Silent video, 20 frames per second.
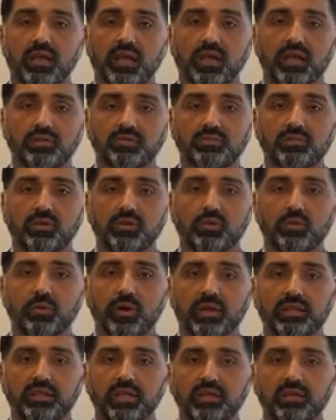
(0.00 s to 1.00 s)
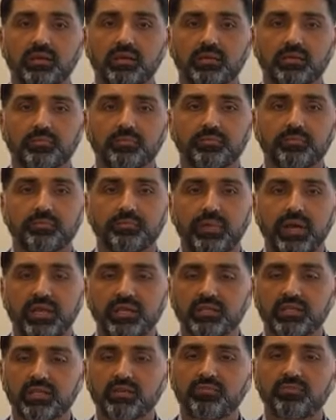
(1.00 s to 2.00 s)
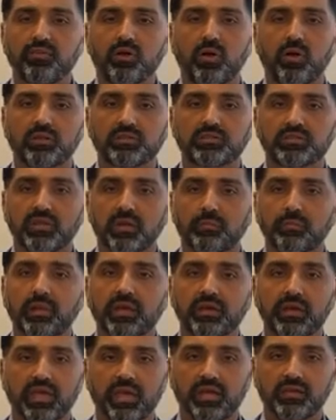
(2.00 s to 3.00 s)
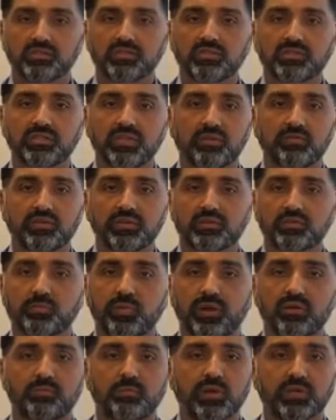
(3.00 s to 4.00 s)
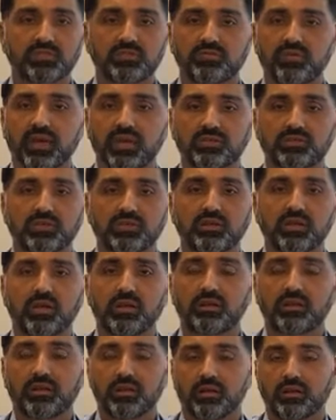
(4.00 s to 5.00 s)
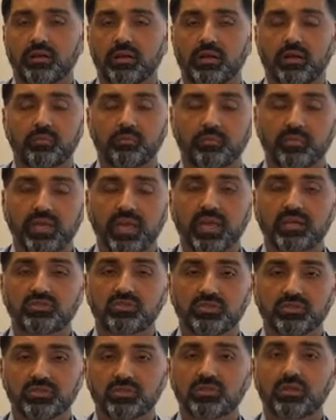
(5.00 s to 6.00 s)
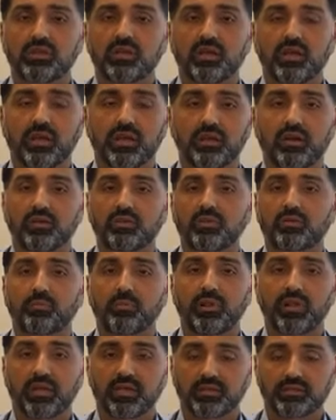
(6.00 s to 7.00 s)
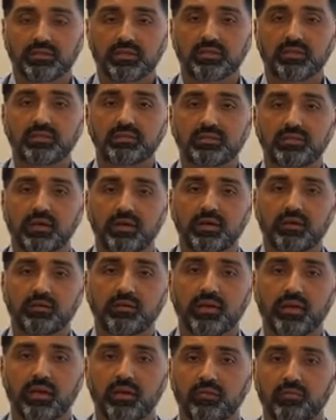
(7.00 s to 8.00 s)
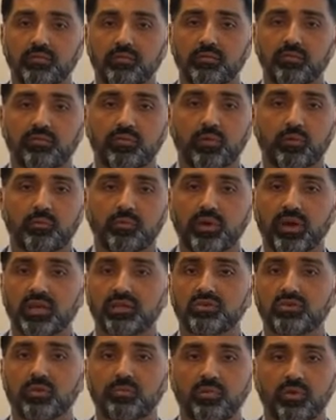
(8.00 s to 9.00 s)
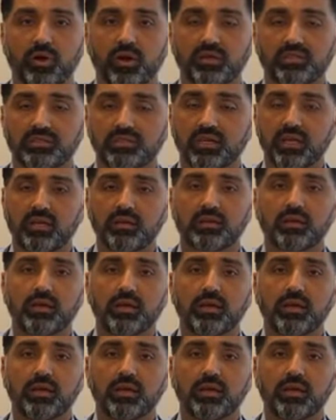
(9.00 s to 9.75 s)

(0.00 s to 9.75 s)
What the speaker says: And so I think by default, some lung cancers definitely spread much faster than cancers in other places, kind of for breast or prostate.